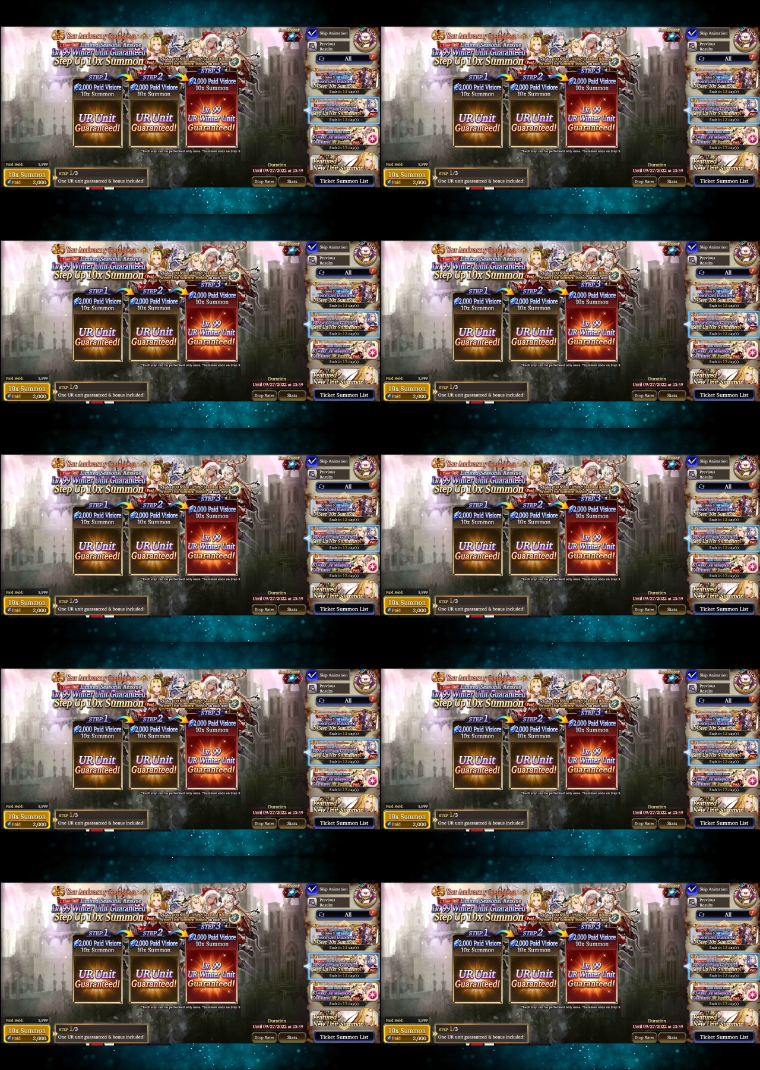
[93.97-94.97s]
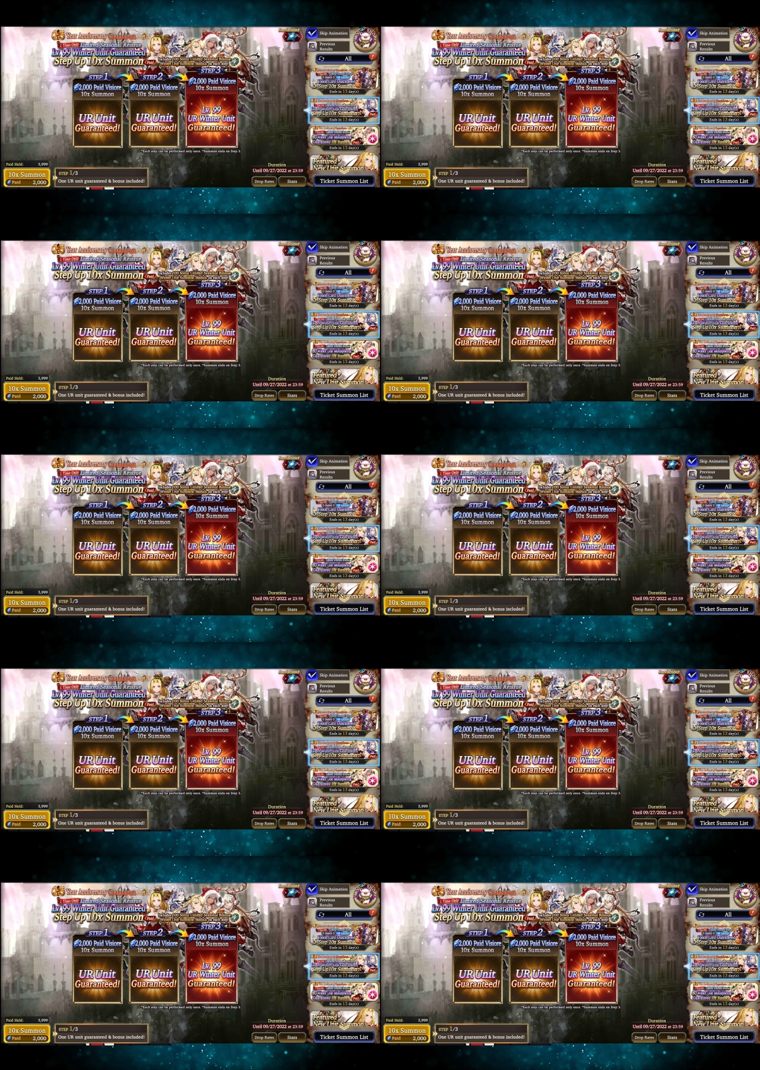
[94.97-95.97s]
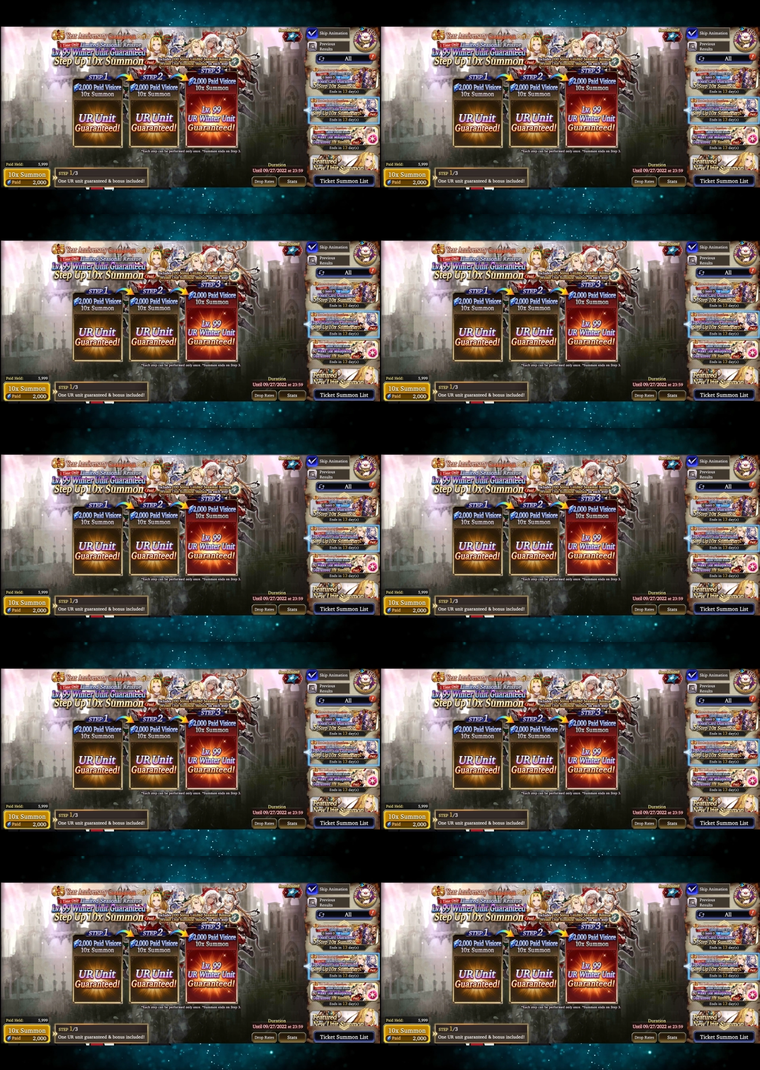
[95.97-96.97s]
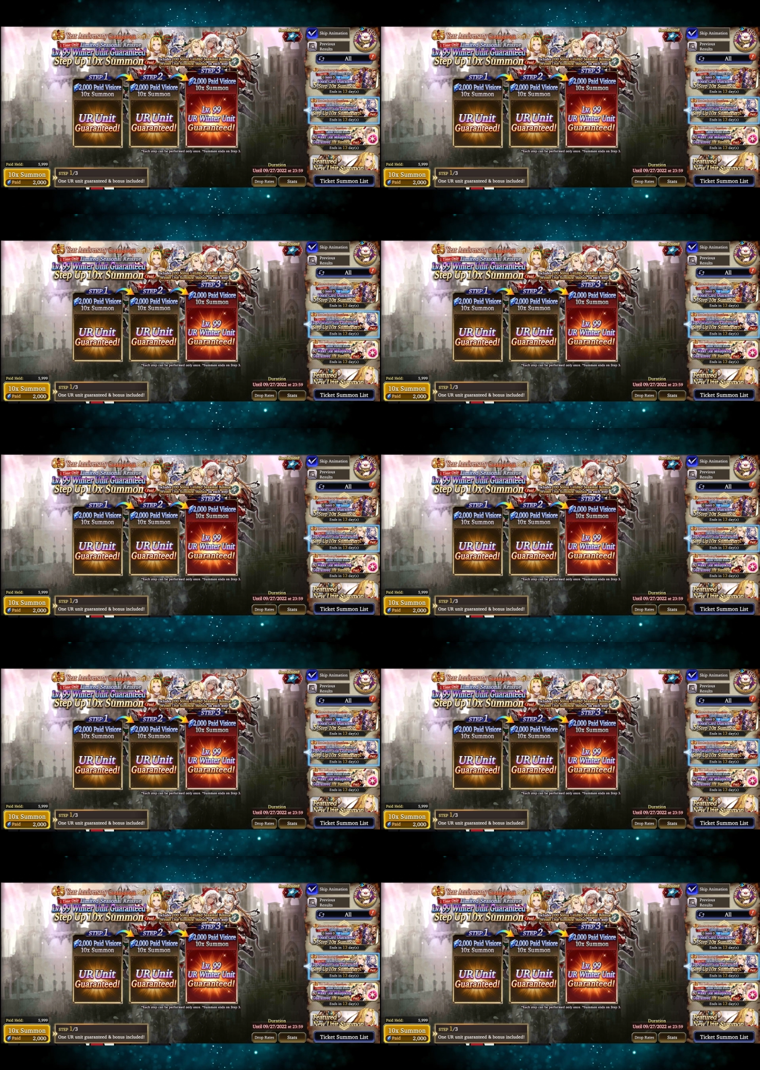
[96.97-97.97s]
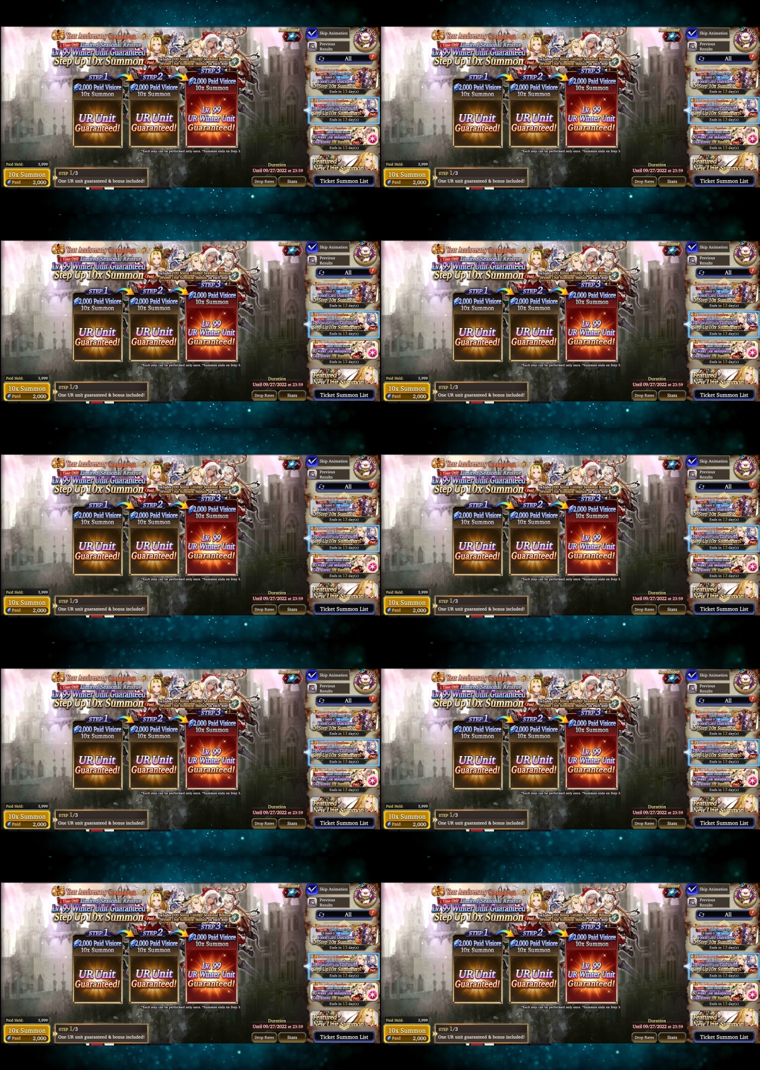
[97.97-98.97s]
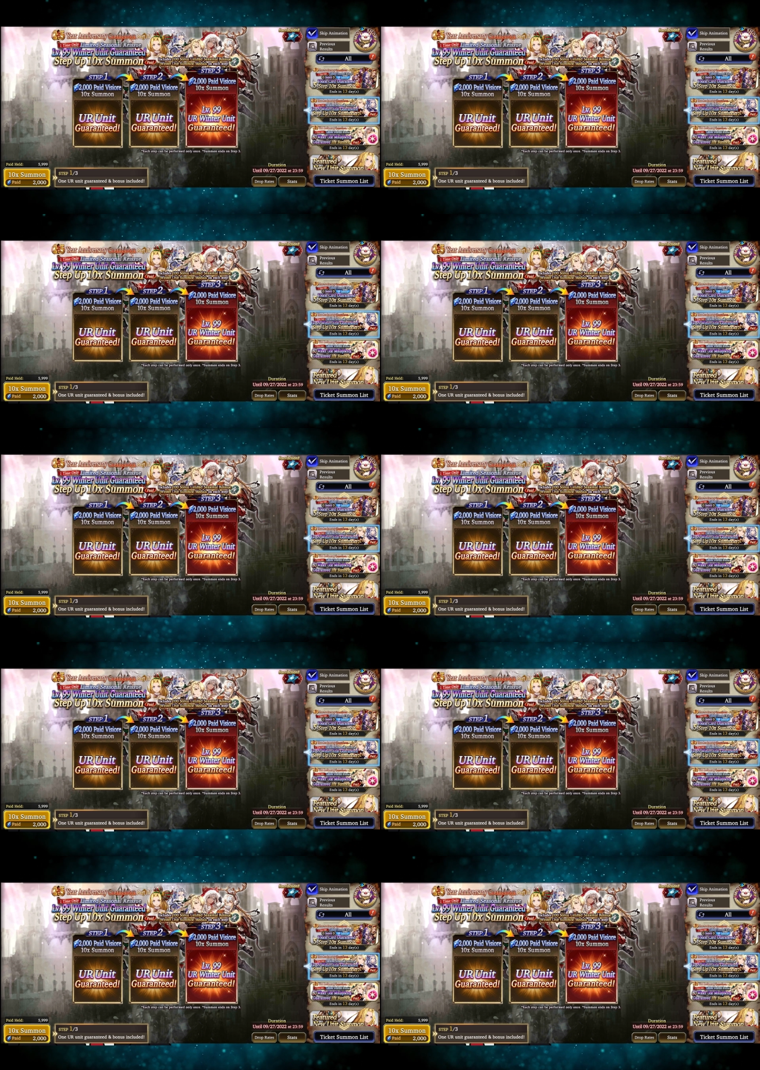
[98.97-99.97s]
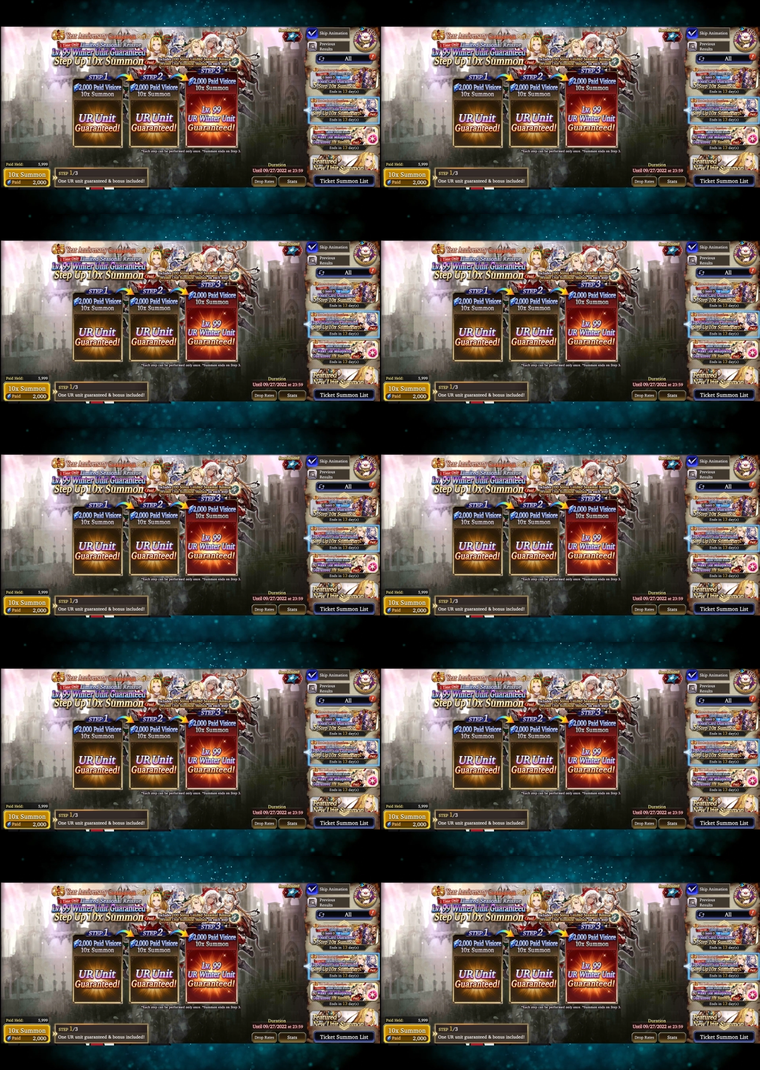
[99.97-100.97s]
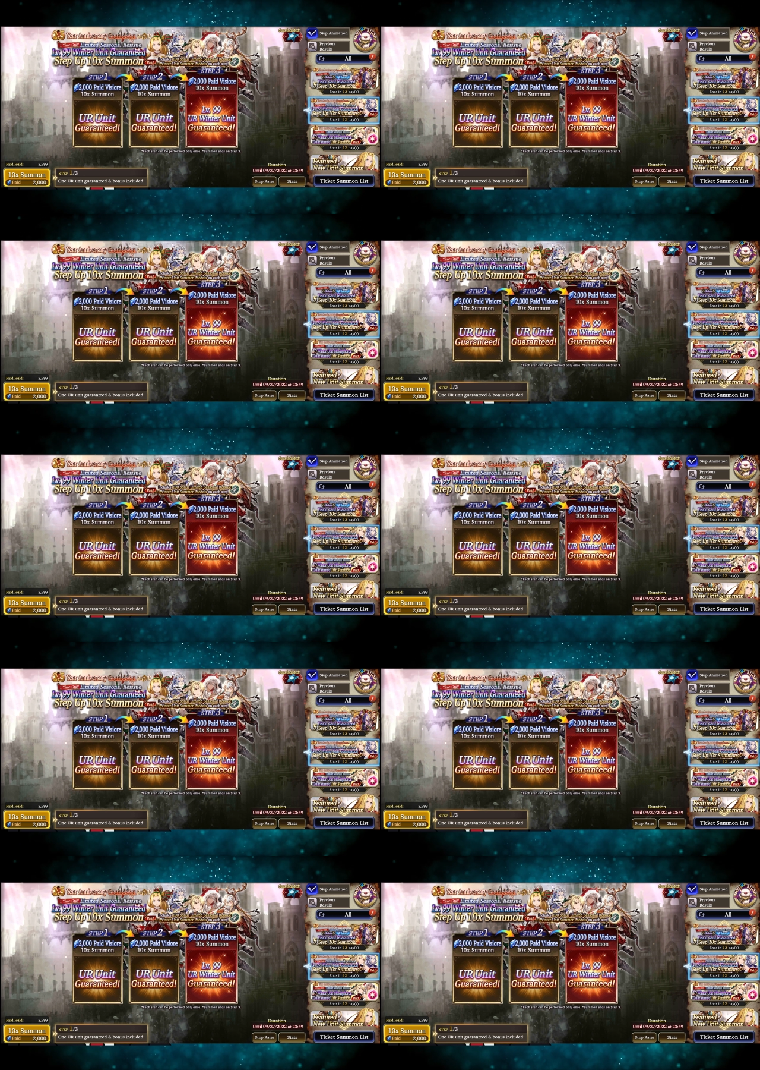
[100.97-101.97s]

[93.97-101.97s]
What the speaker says: [unreadable: no face in view]